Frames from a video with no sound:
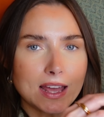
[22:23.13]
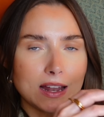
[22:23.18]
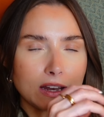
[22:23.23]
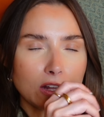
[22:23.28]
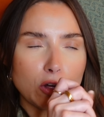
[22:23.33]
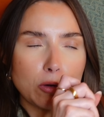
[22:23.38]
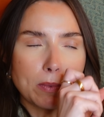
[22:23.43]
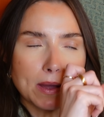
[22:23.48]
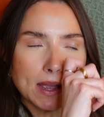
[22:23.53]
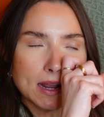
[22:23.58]
a
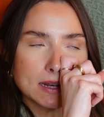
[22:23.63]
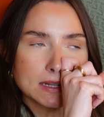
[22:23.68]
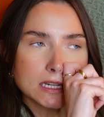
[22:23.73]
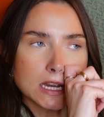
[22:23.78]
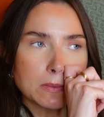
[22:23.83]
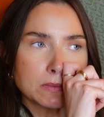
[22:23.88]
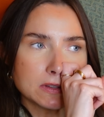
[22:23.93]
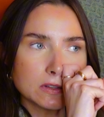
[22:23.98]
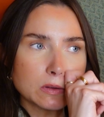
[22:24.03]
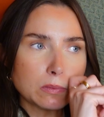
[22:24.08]
little bit in
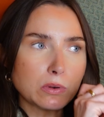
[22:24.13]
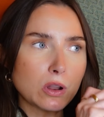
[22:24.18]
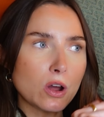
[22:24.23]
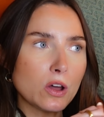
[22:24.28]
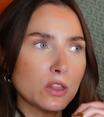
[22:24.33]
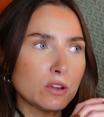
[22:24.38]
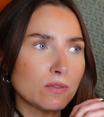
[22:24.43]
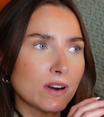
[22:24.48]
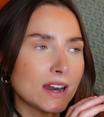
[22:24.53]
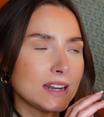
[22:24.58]
terms of the plot
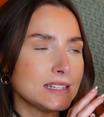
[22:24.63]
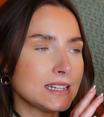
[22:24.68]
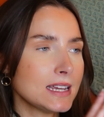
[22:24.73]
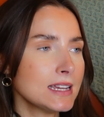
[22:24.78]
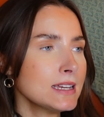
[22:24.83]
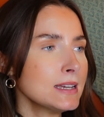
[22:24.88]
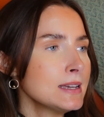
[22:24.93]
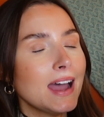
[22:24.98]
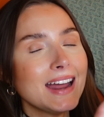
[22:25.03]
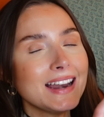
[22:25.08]
and the writing.